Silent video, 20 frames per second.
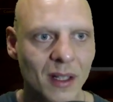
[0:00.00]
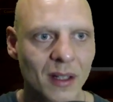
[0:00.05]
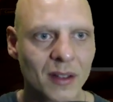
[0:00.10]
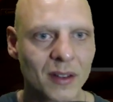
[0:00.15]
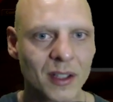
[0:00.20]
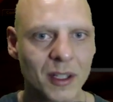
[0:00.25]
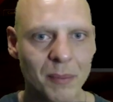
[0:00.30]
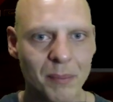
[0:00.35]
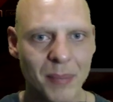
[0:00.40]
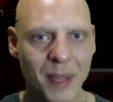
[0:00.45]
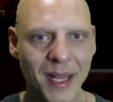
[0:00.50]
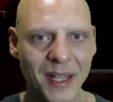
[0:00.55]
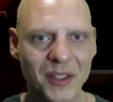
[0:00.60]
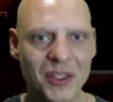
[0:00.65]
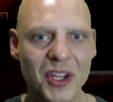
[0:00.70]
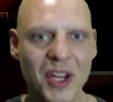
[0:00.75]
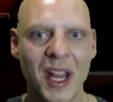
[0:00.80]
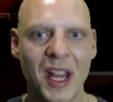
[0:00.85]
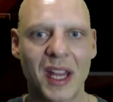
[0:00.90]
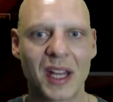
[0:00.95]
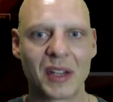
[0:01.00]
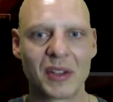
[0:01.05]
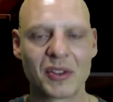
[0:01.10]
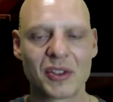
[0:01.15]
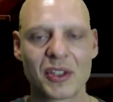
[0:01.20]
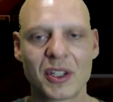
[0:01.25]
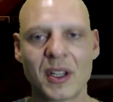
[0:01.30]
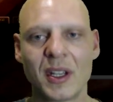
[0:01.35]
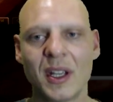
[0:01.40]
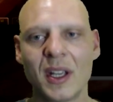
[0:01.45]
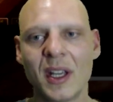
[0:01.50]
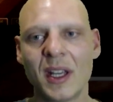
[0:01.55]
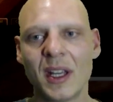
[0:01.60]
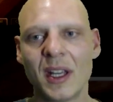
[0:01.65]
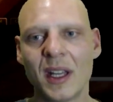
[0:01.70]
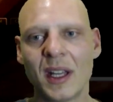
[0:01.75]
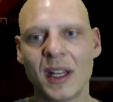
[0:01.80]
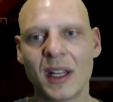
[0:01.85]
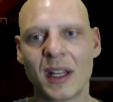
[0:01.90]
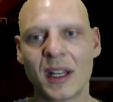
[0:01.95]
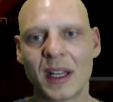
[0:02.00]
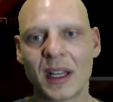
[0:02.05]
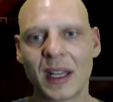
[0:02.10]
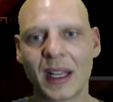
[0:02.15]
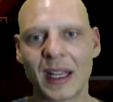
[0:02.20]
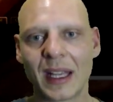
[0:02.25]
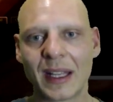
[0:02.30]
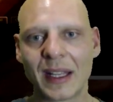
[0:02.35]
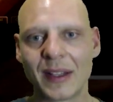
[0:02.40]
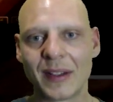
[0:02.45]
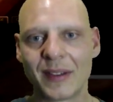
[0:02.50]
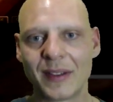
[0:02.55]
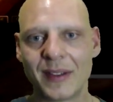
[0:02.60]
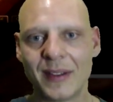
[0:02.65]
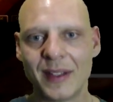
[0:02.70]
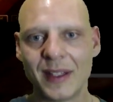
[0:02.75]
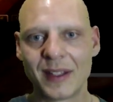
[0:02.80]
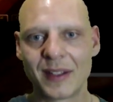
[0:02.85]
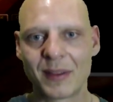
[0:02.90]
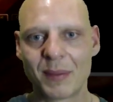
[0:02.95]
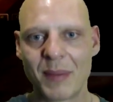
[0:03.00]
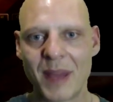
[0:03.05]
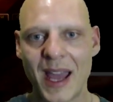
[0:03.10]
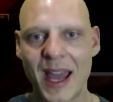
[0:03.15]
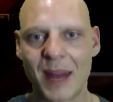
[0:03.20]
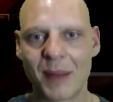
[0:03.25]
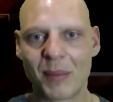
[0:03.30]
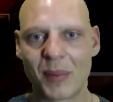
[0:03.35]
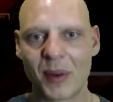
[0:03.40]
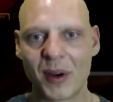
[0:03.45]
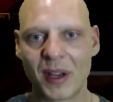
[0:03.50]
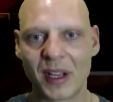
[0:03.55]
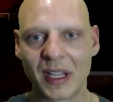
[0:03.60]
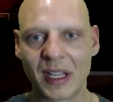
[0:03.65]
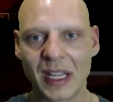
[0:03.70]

The big change is this bad boy.